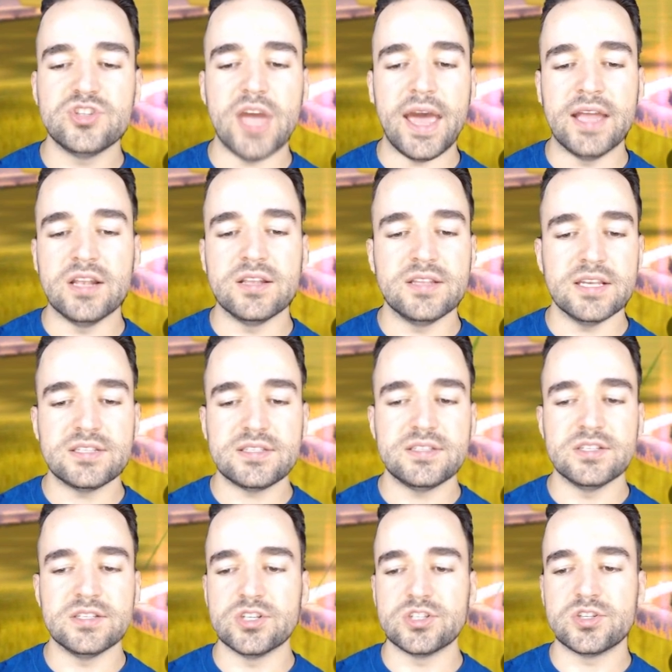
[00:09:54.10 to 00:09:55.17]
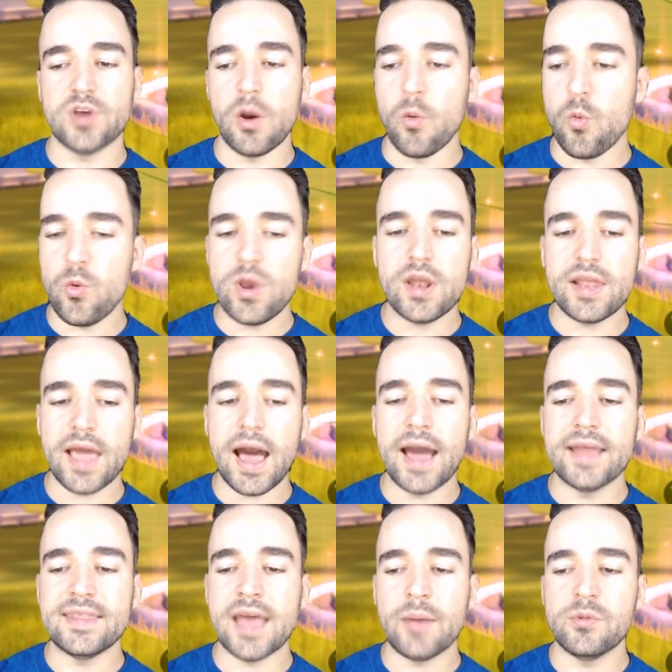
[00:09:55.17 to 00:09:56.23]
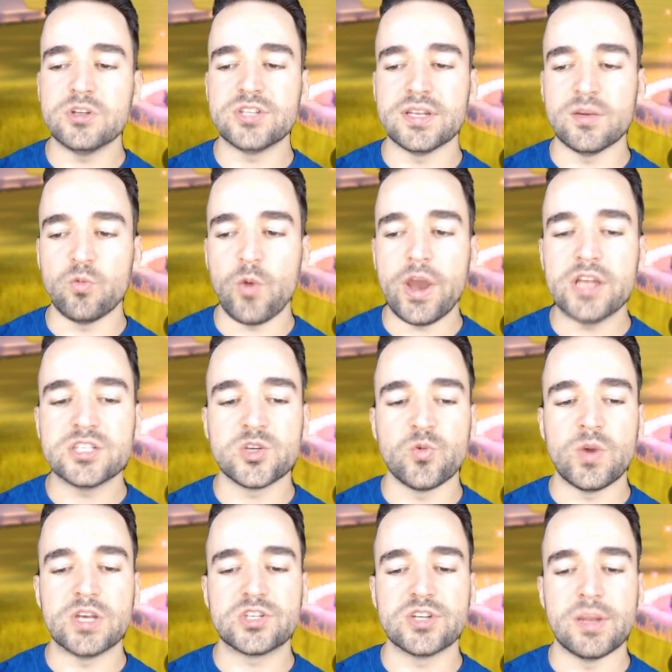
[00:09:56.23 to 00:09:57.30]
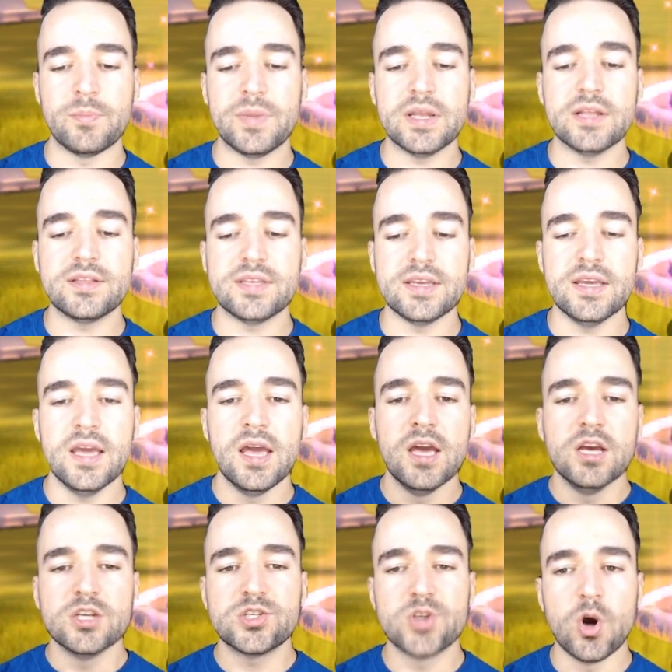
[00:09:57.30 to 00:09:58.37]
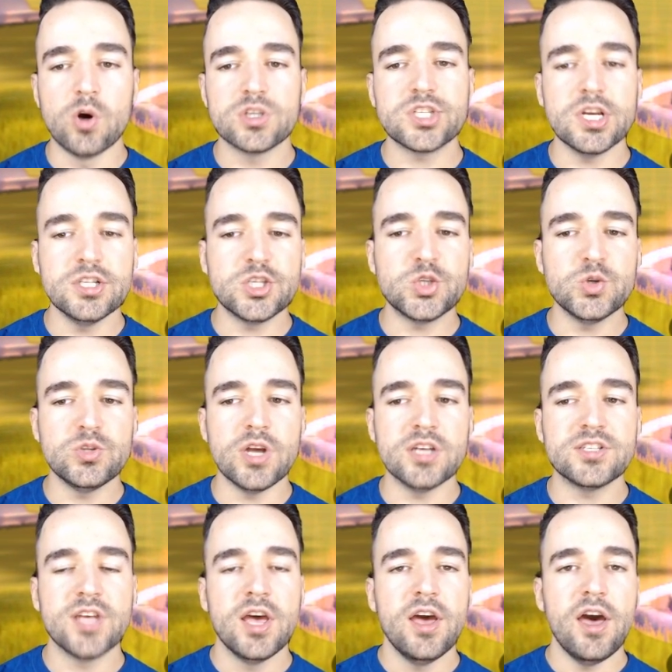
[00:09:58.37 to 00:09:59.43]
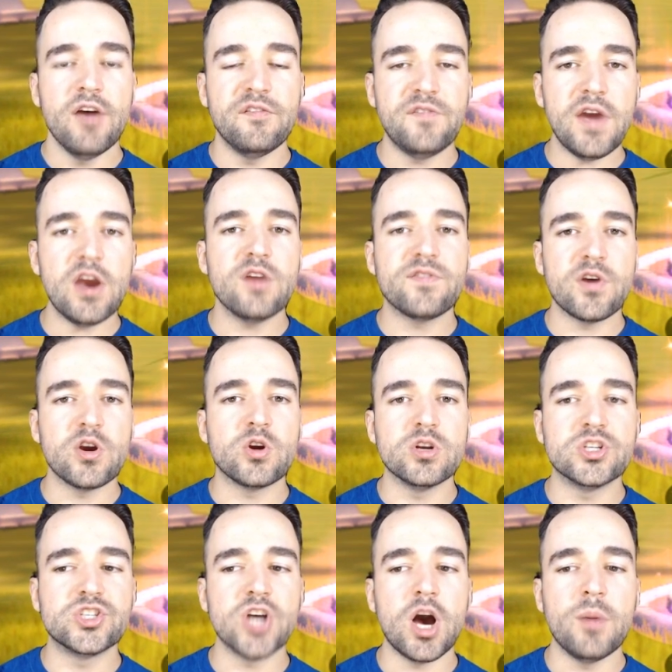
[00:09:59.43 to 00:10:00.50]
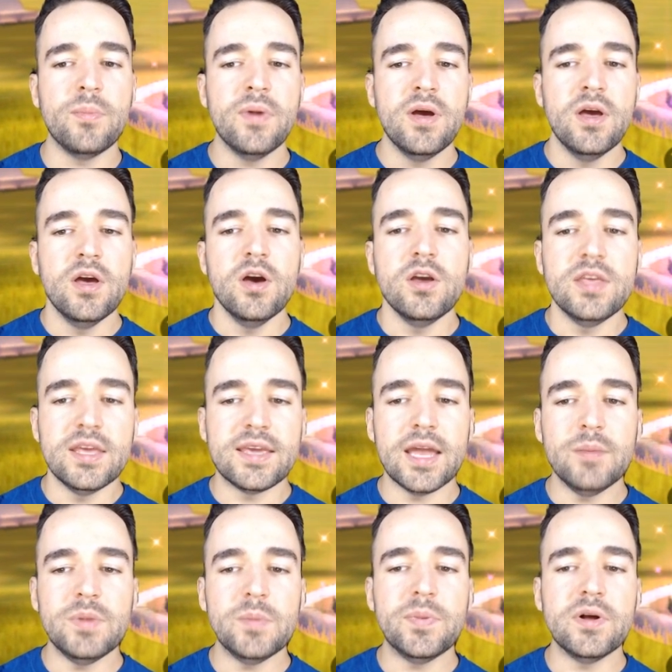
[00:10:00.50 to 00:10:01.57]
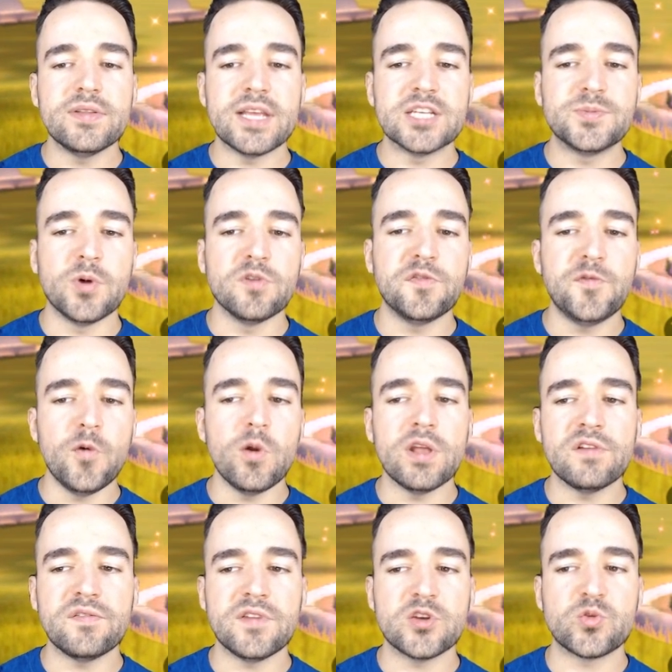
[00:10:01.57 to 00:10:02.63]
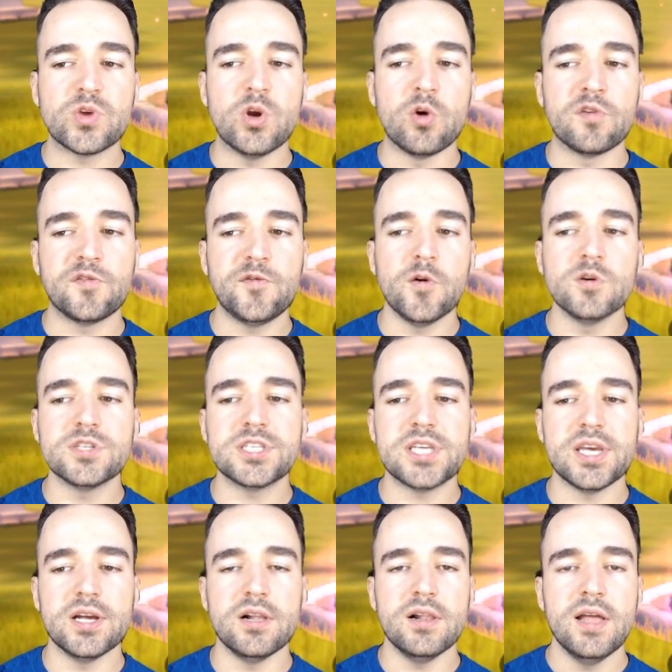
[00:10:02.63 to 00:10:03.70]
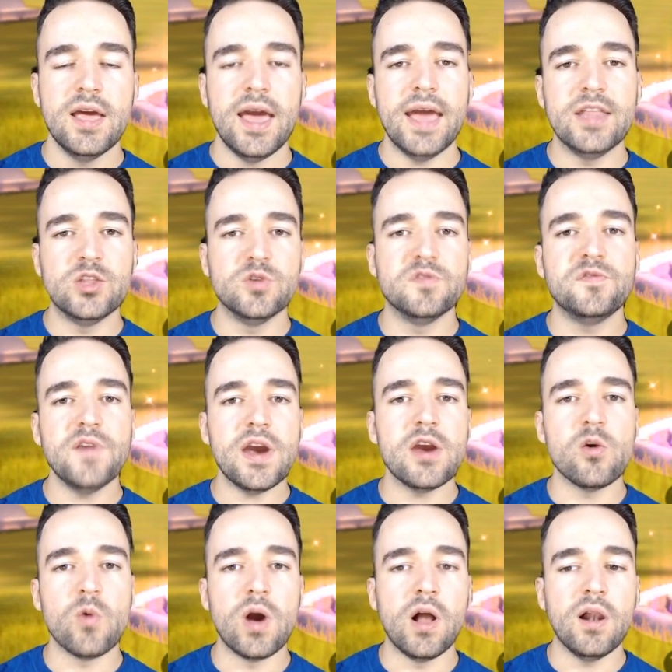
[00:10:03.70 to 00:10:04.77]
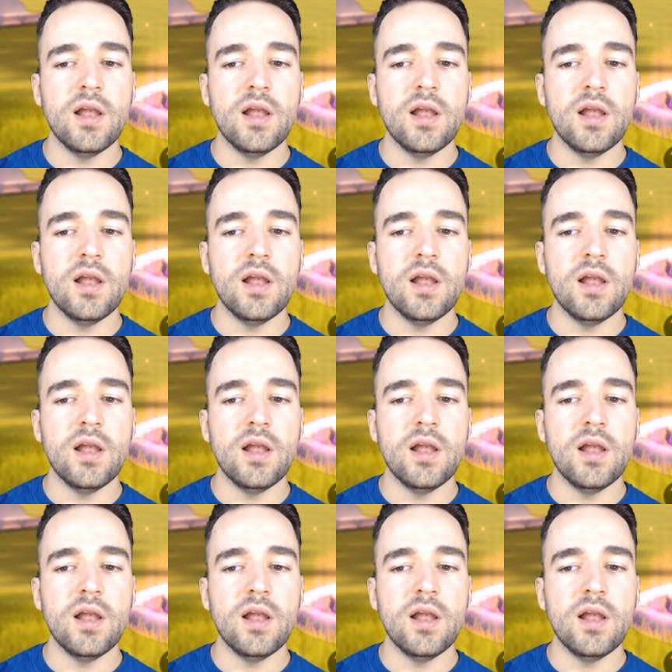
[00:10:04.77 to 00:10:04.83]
and this is just a really high damage and rage generation ability. So Sun Tzu does a very good job. He can be built as both full infantry or full skill and do very well.